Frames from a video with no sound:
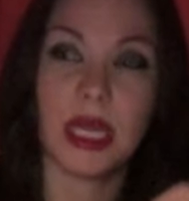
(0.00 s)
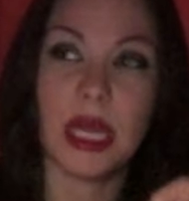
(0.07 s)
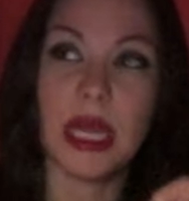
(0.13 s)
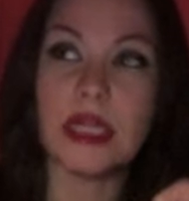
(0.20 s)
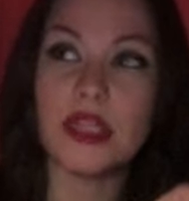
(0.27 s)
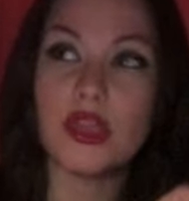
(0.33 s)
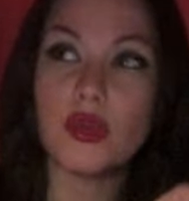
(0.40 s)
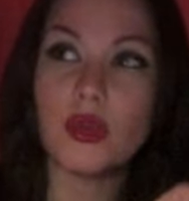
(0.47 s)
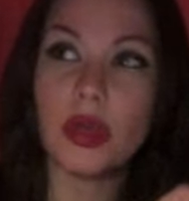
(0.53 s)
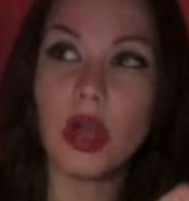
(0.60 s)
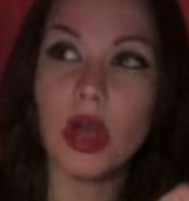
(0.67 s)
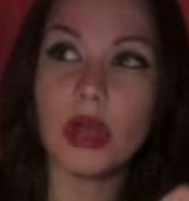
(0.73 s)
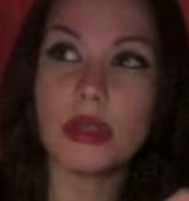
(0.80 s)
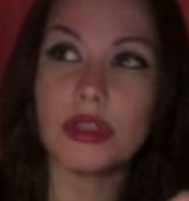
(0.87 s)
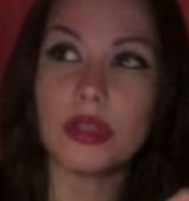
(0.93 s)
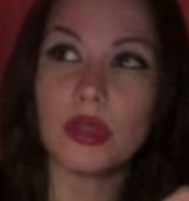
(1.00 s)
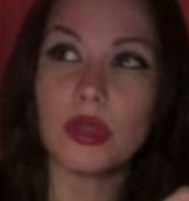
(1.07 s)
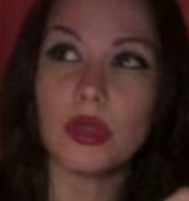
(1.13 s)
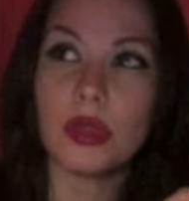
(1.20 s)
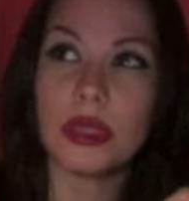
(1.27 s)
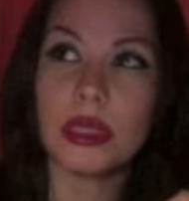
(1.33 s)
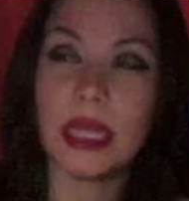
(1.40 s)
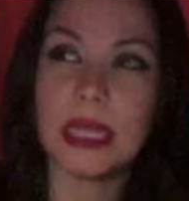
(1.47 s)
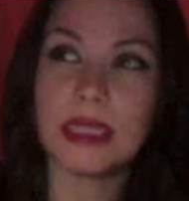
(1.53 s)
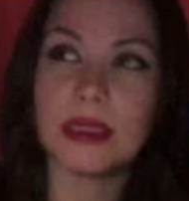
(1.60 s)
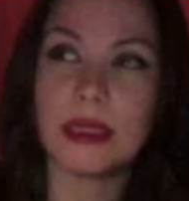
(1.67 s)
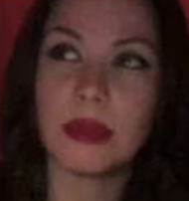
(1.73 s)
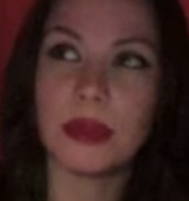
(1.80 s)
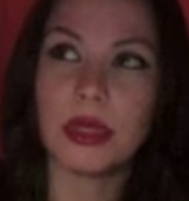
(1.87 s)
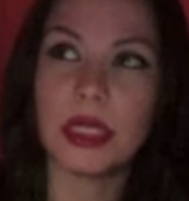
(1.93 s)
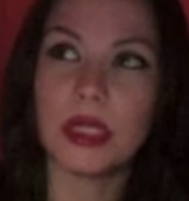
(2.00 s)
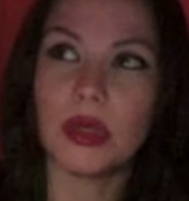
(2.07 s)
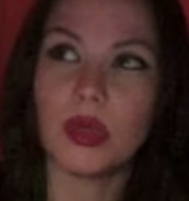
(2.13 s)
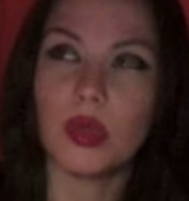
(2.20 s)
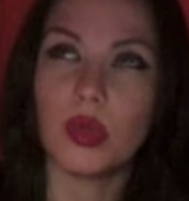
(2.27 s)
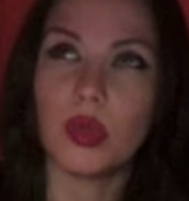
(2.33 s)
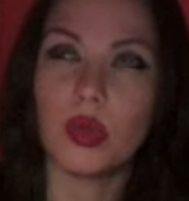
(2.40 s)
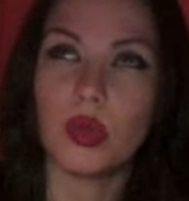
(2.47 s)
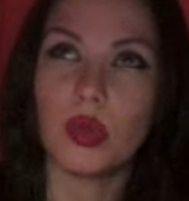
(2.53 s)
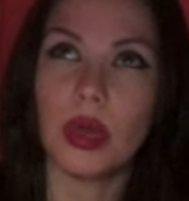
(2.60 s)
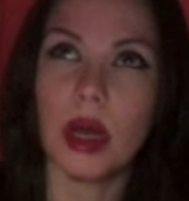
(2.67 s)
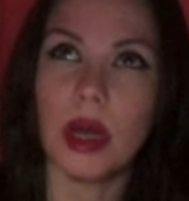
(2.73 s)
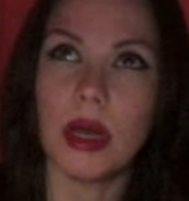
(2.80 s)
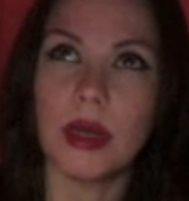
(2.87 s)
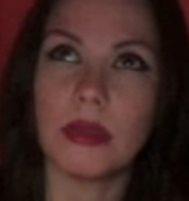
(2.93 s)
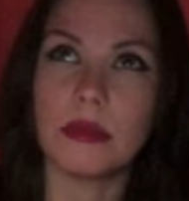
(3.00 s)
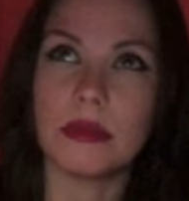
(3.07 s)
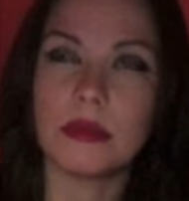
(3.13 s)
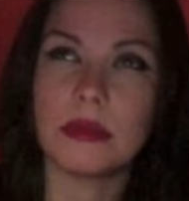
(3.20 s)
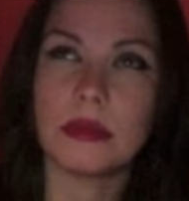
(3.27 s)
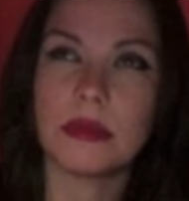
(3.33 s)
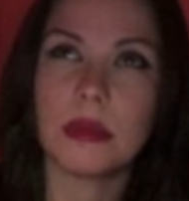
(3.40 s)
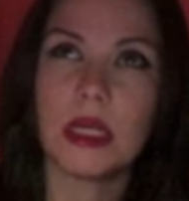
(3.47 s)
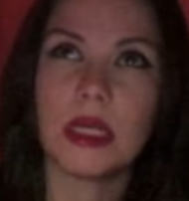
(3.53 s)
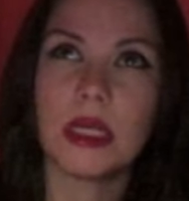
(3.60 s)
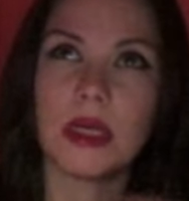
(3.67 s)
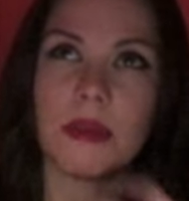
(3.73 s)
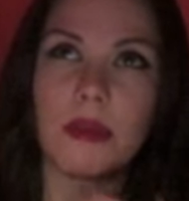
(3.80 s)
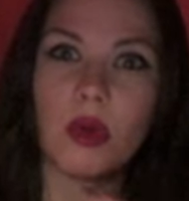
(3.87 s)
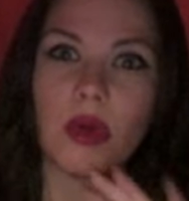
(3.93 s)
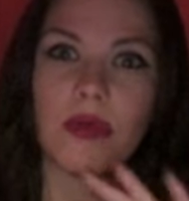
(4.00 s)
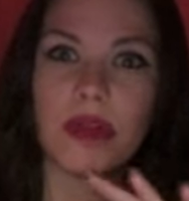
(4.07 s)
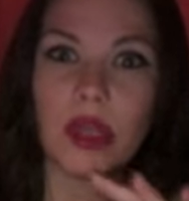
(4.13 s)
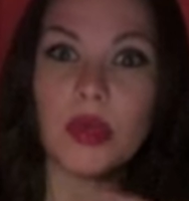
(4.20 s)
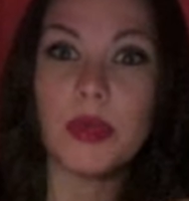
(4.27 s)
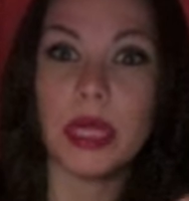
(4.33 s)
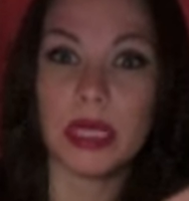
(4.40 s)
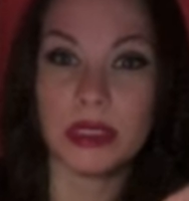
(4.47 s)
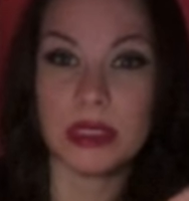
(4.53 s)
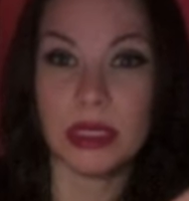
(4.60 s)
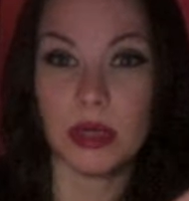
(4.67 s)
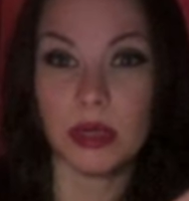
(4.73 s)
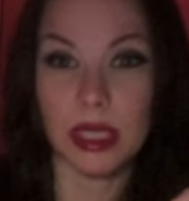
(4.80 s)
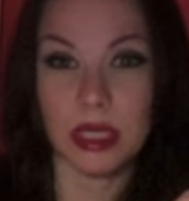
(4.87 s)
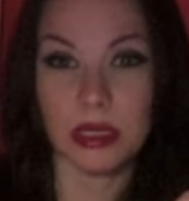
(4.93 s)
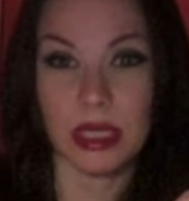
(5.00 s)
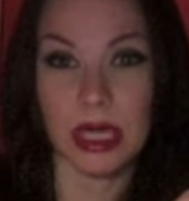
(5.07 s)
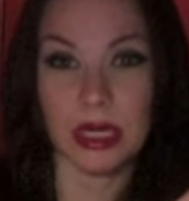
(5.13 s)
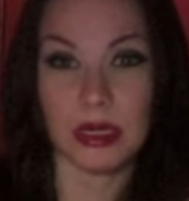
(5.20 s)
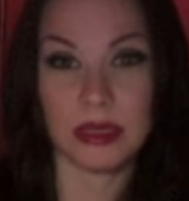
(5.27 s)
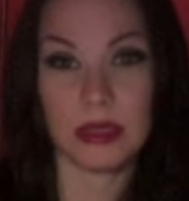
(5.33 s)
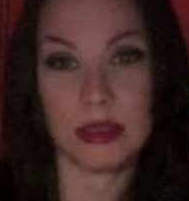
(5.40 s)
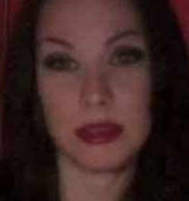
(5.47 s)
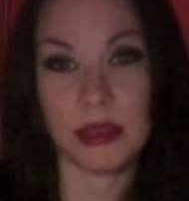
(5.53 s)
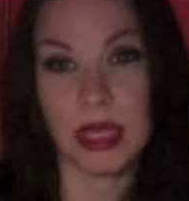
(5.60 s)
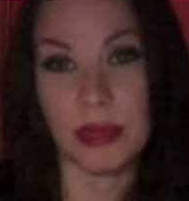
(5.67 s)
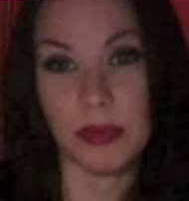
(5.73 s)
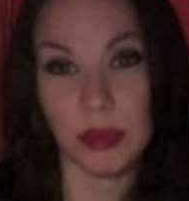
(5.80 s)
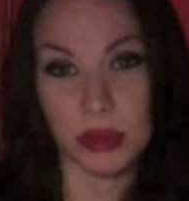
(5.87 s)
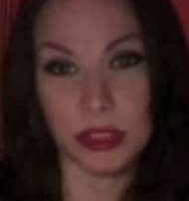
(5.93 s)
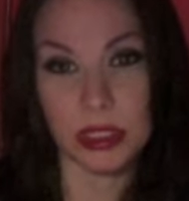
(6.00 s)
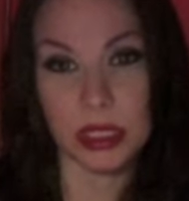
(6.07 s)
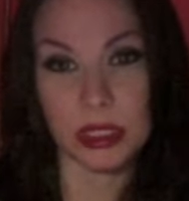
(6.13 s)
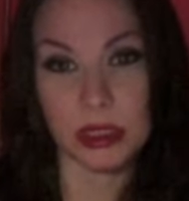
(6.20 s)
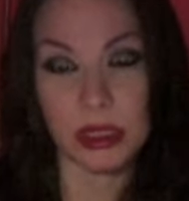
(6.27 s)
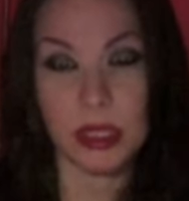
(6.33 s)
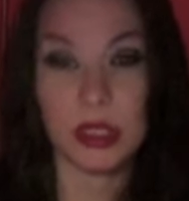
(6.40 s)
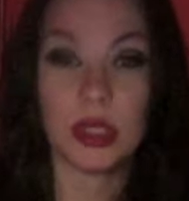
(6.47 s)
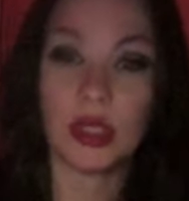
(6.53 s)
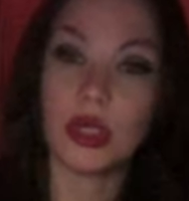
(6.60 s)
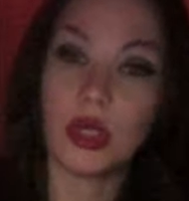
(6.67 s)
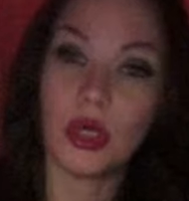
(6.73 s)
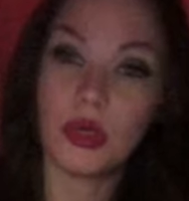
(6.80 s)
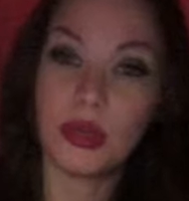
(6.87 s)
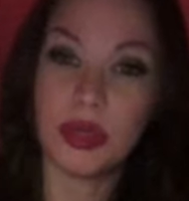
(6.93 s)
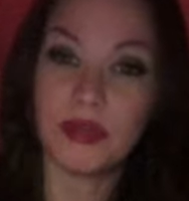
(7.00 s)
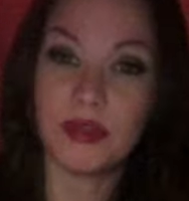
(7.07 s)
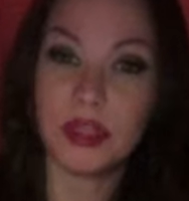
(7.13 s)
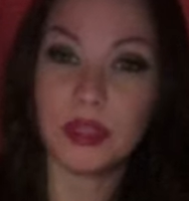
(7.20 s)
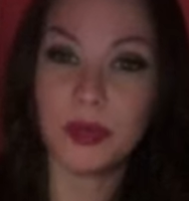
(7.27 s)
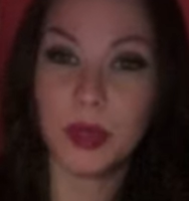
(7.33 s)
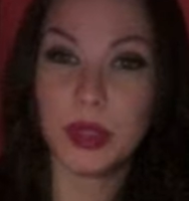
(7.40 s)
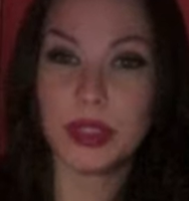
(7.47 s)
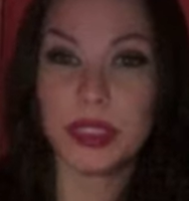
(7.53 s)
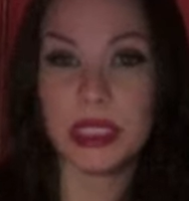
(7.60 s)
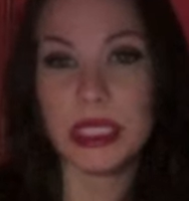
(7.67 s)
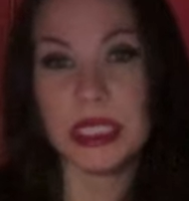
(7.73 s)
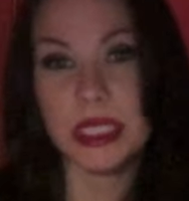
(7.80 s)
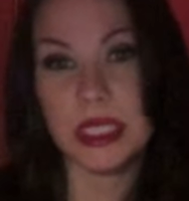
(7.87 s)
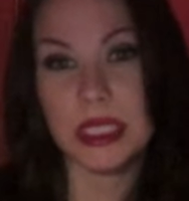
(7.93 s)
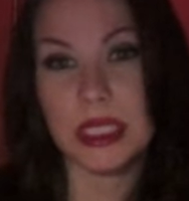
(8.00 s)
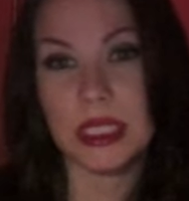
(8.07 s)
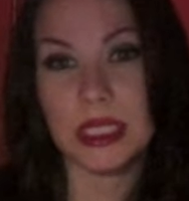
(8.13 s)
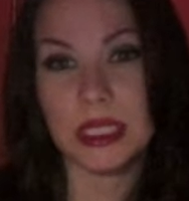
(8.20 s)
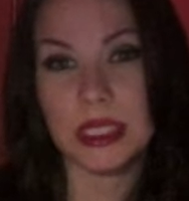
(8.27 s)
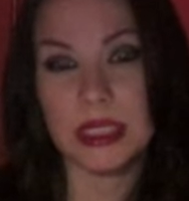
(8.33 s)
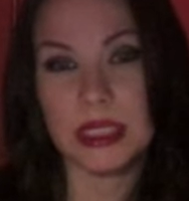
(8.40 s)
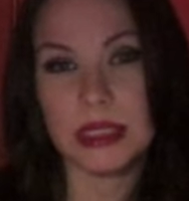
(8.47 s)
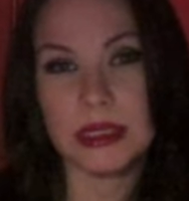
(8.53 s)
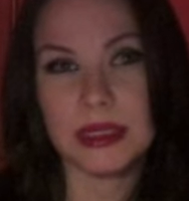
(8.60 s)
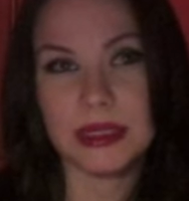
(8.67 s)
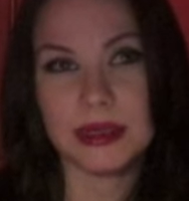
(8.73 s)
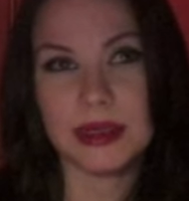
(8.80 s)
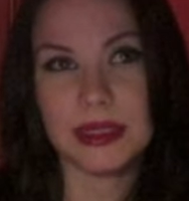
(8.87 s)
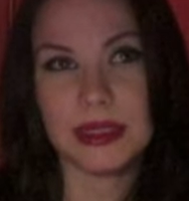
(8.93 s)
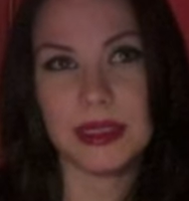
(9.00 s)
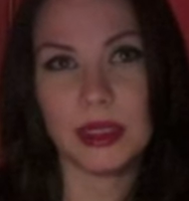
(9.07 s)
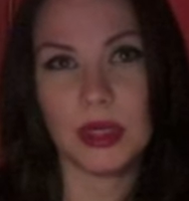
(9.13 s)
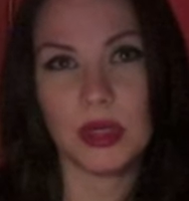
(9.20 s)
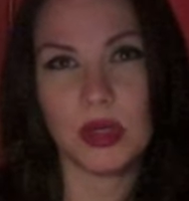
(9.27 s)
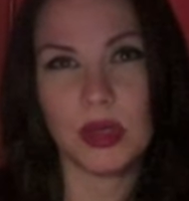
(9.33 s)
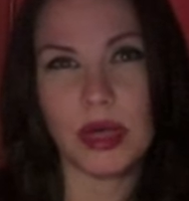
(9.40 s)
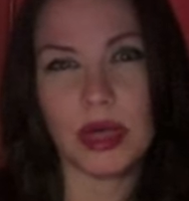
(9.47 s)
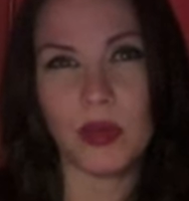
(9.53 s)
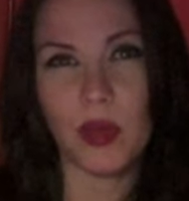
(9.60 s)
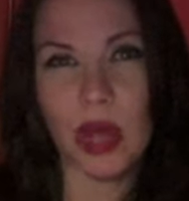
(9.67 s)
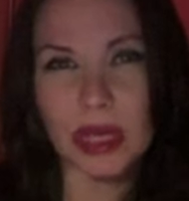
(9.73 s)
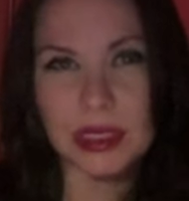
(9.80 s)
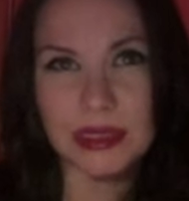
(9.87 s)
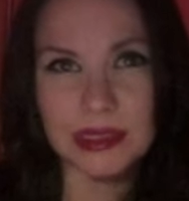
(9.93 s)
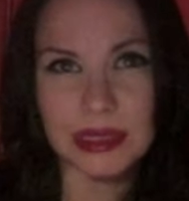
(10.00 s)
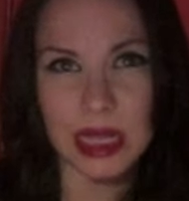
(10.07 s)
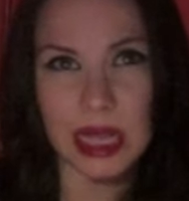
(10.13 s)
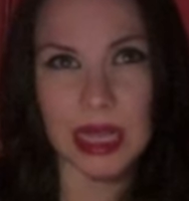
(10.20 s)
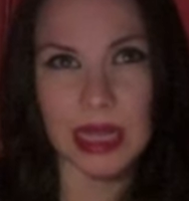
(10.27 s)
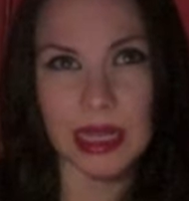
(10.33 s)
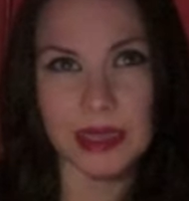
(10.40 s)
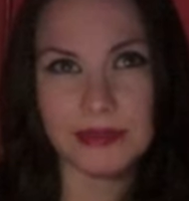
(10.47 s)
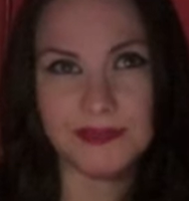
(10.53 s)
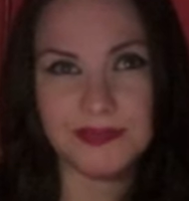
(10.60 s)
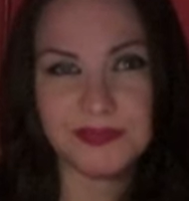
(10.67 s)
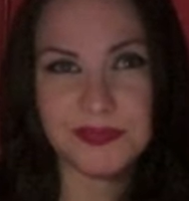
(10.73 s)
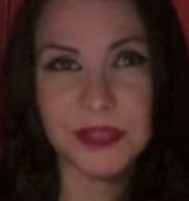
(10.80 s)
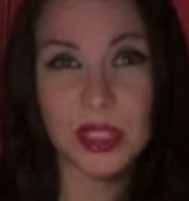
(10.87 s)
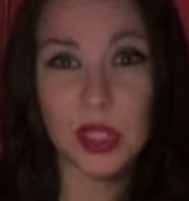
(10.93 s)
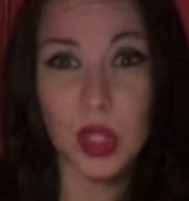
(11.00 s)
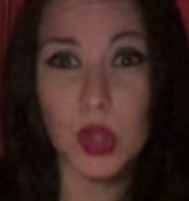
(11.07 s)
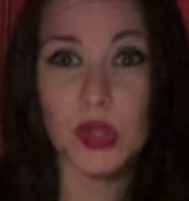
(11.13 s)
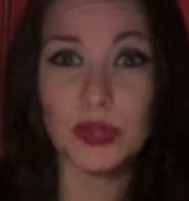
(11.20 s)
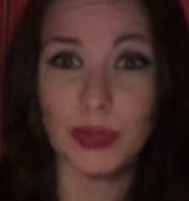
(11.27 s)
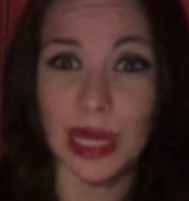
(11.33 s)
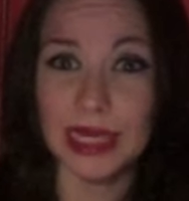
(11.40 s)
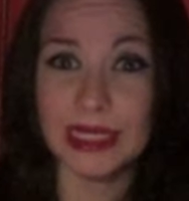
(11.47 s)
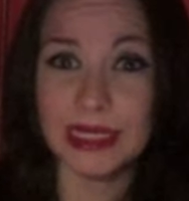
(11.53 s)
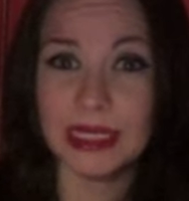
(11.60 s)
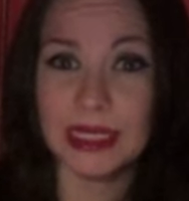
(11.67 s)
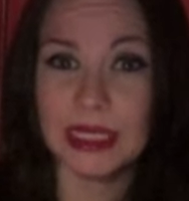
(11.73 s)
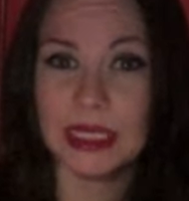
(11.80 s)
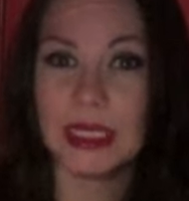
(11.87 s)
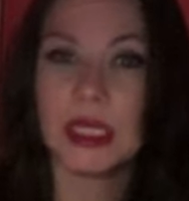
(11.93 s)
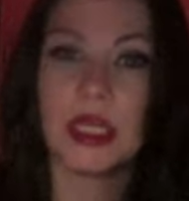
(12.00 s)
And you would also like somebody who, more of a humanitarian-like type person. You know, if this person is, you know, I want to say close-minded,